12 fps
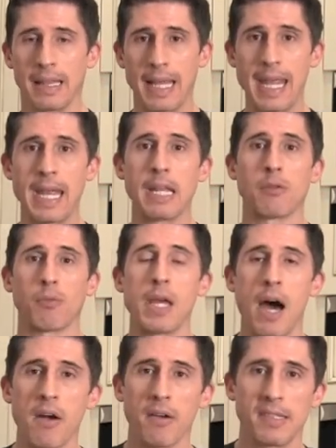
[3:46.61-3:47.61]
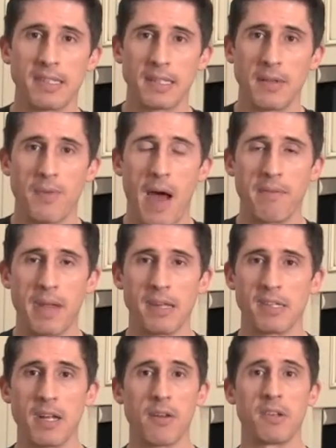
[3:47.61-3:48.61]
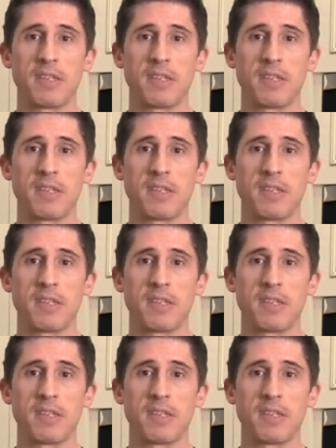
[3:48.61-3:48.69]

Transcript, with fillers: lean 365 days a year.